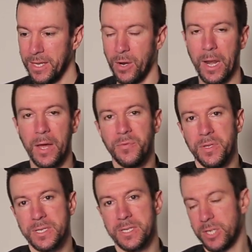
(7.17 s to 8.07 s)
You know, I love
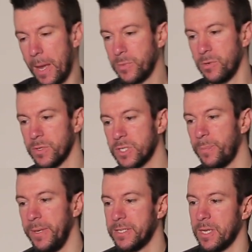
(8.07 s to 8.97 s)
this chapter. It
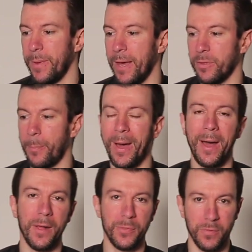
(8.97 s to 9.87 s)
speaks about the
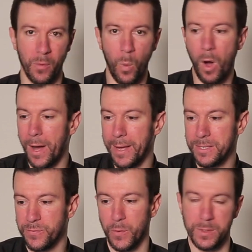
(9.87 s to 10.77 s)
path of the
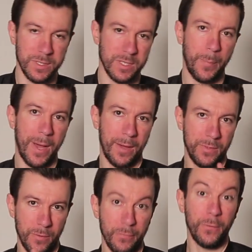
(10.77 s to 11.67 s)
wise versus the path
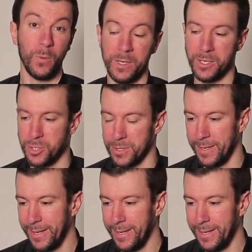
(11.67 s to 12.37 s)
of the foolish.